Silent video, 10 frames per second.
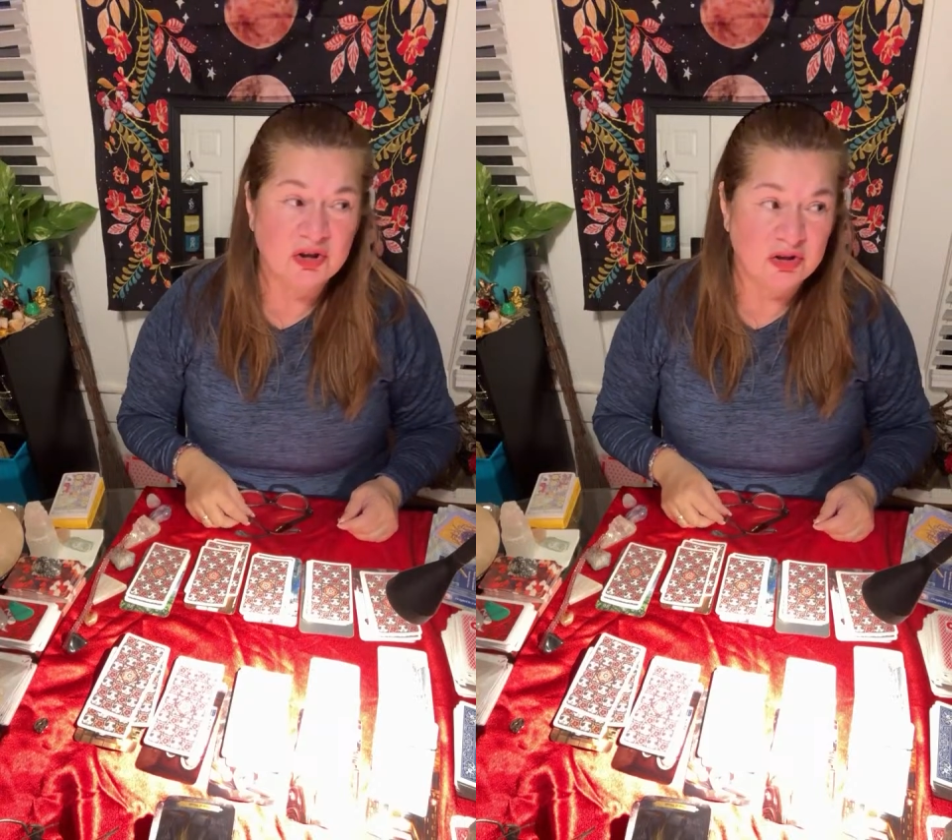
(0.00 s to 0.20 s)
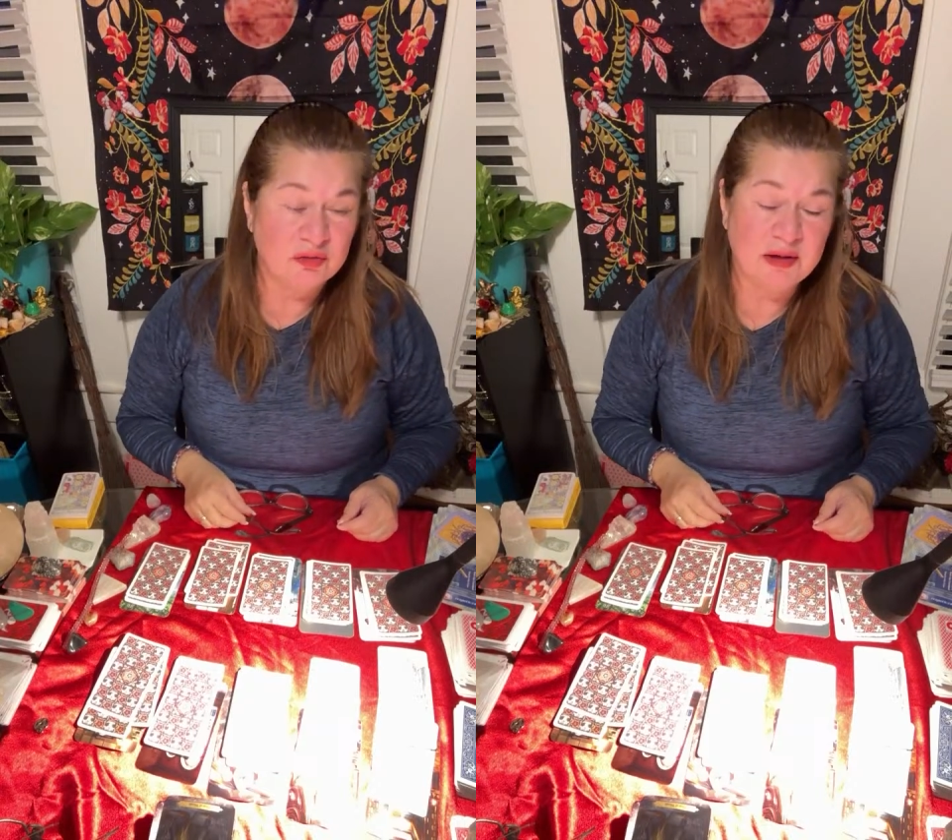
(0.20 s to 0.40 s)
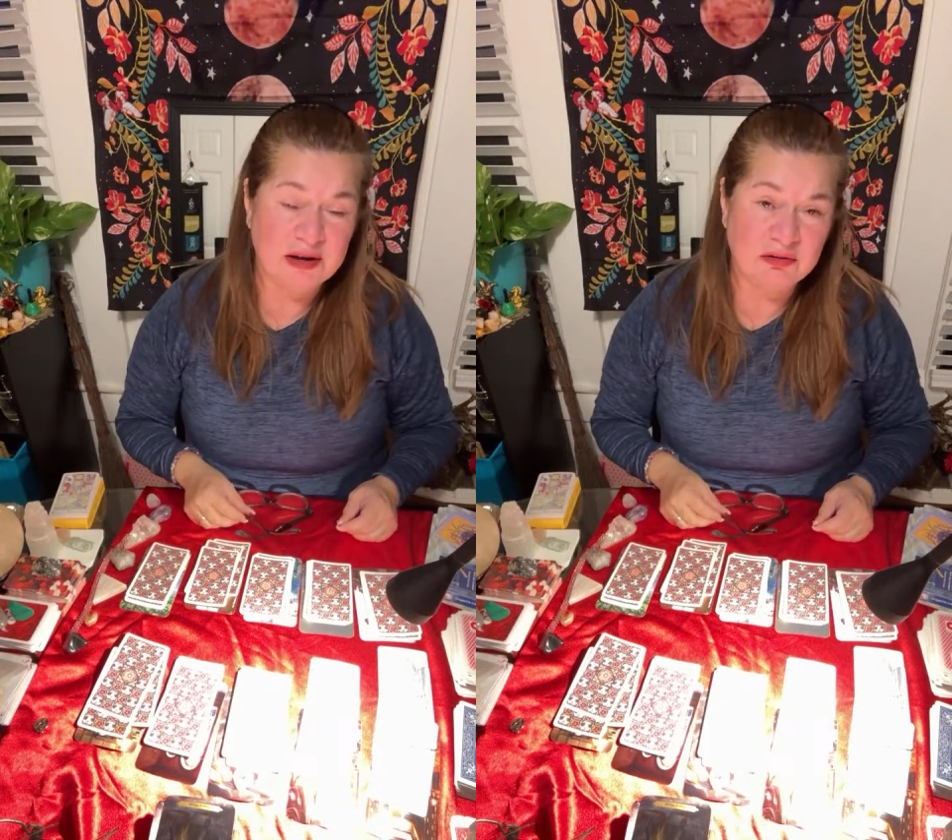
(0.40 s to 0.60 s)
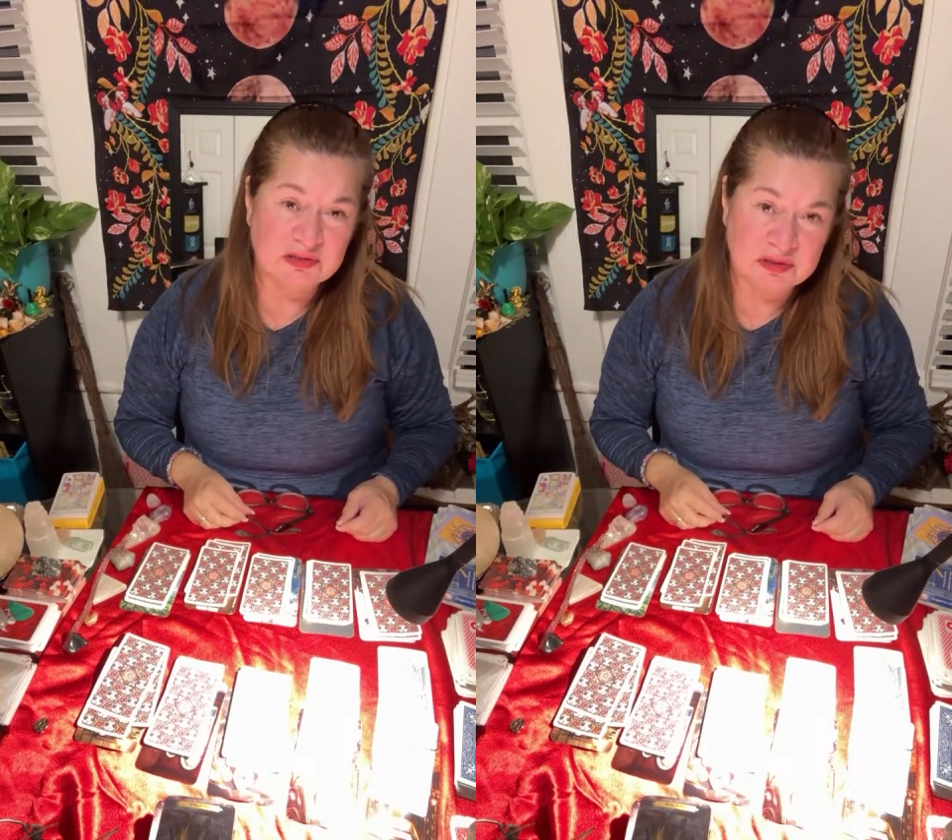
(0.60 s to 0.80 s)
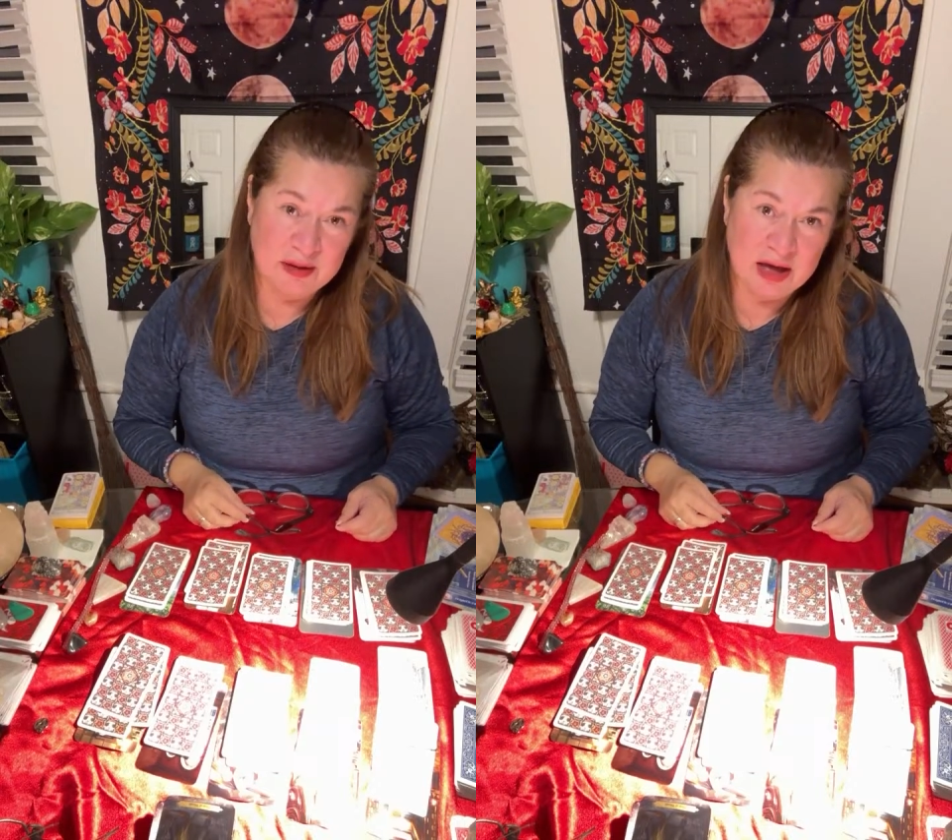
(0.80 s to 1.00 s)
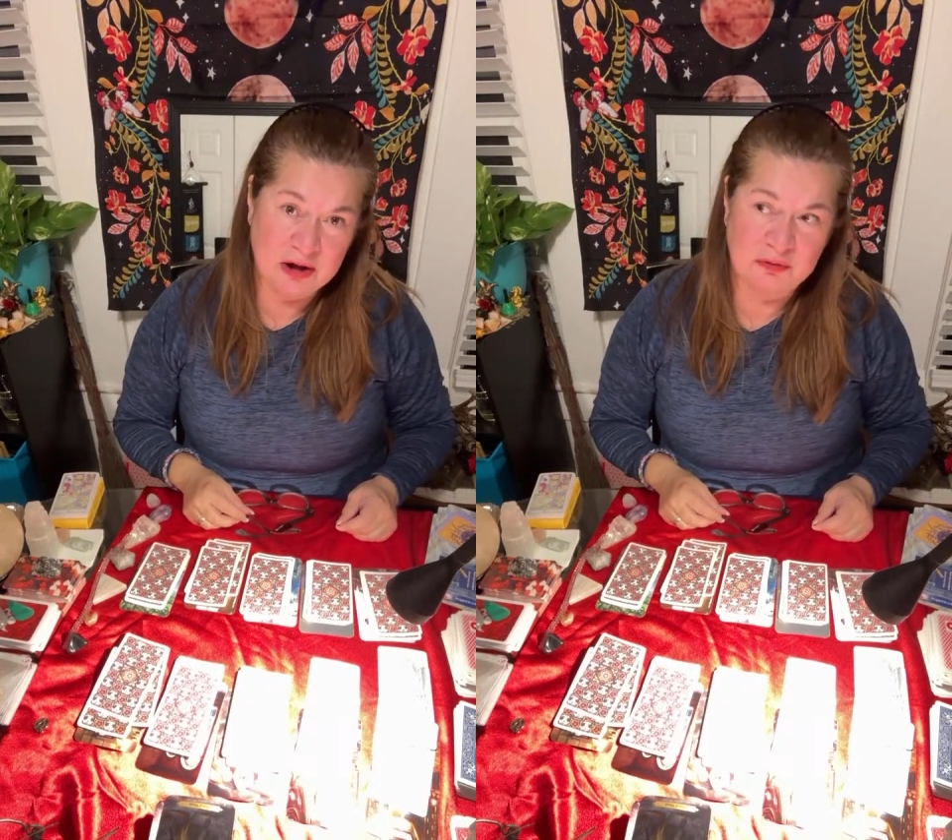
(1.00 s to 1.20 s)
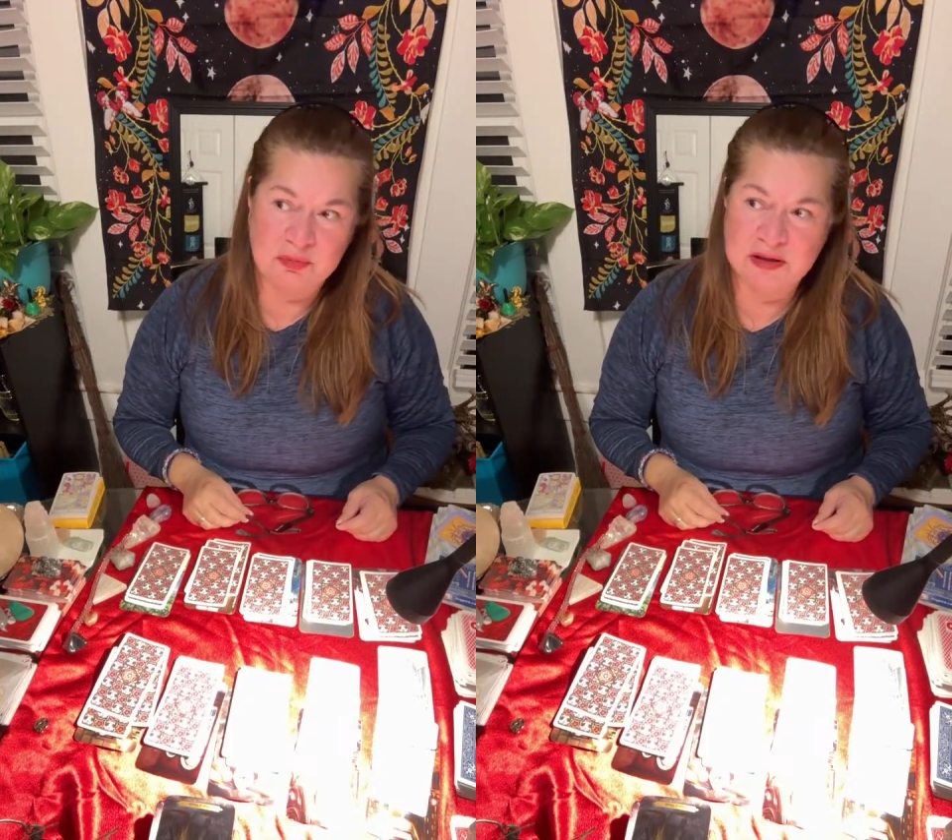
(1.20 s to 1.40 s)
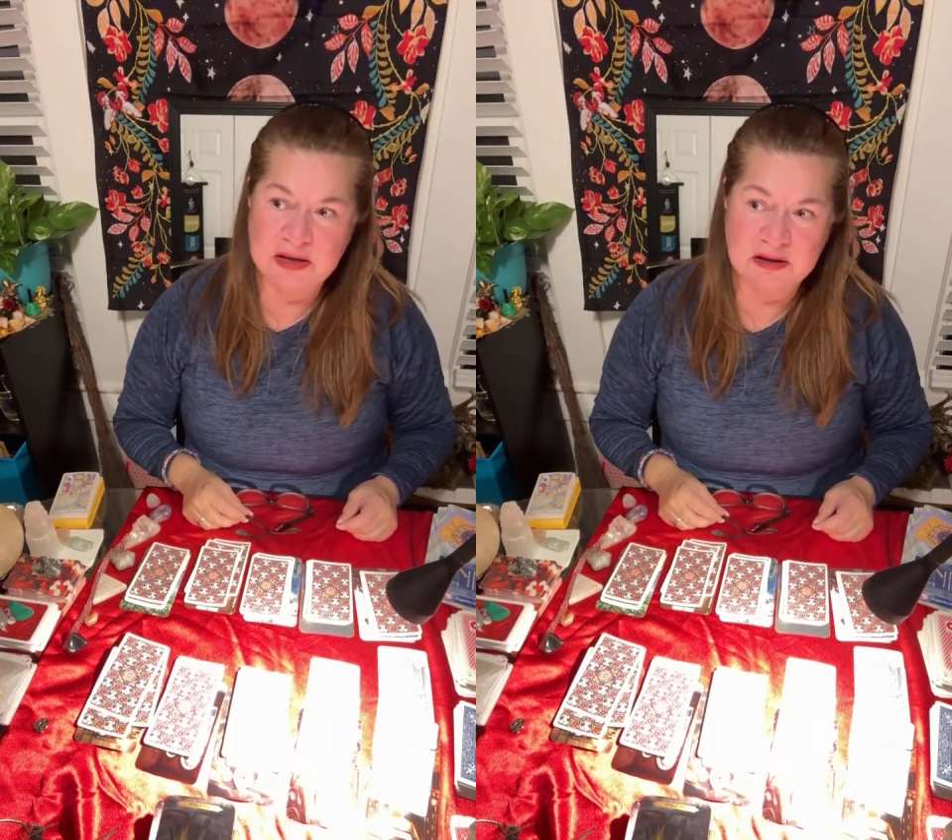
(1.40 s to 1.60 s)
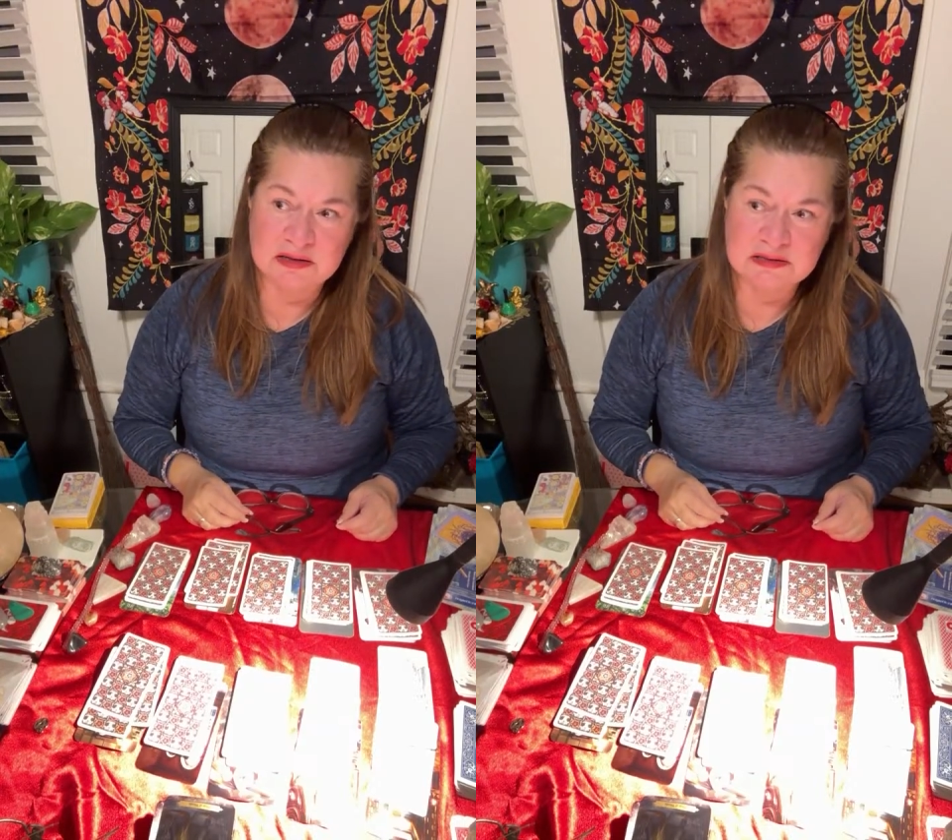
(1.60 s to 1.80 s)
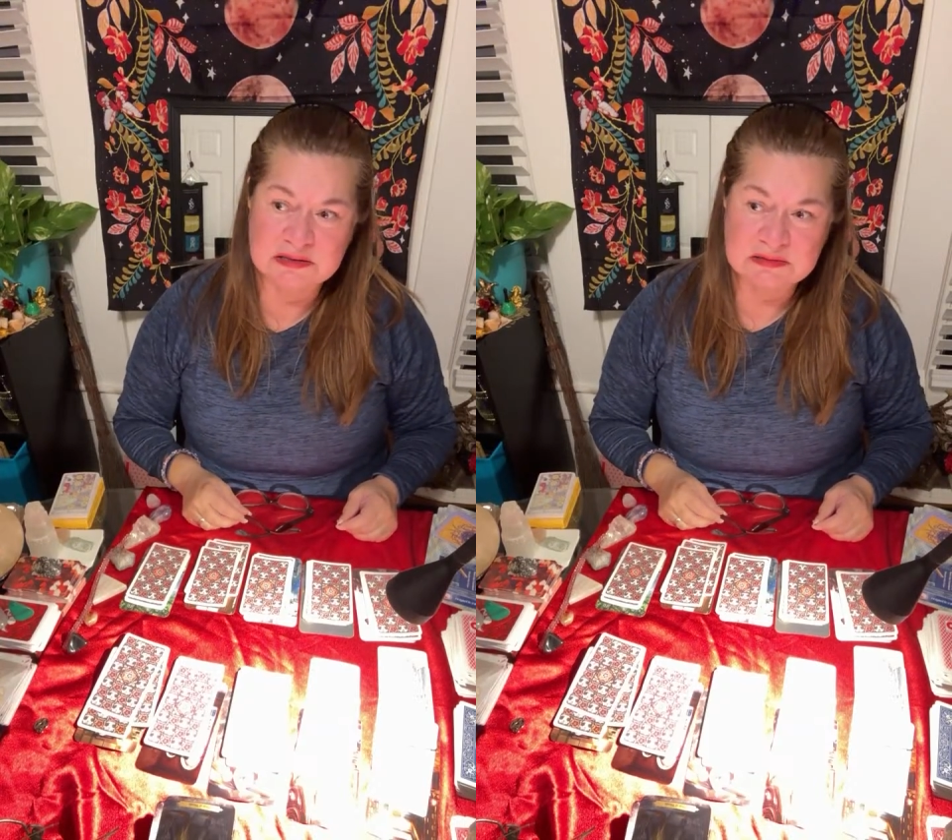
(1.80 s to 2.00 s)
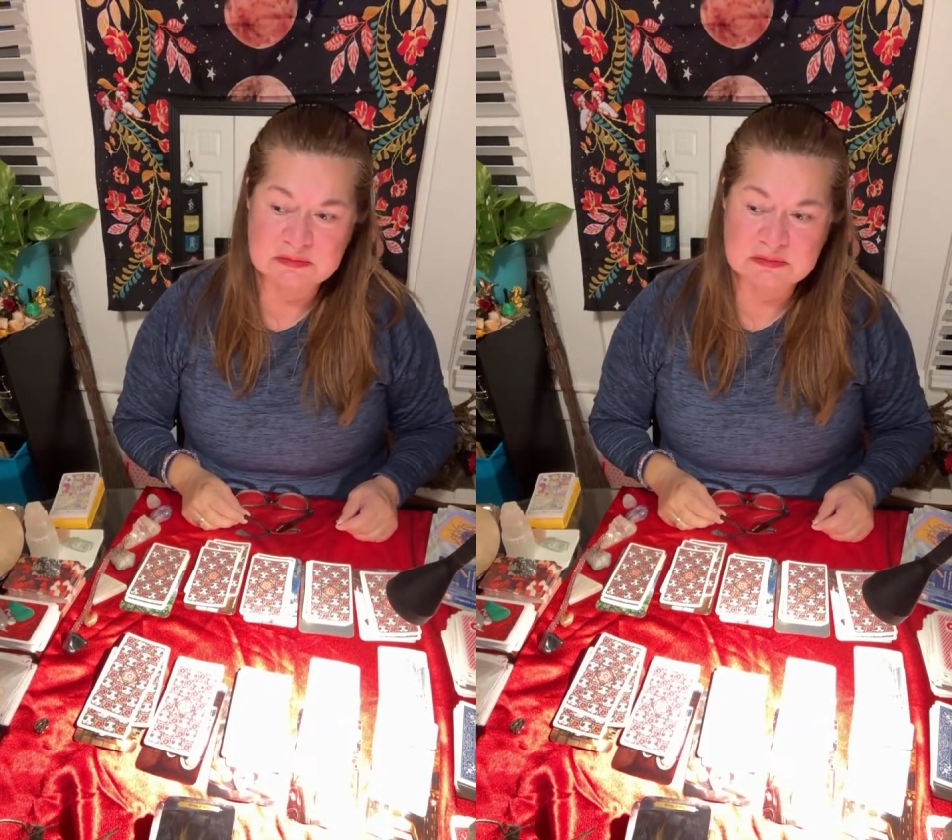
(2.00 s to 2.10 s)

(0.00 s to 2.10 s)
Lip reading: you may lose the battle because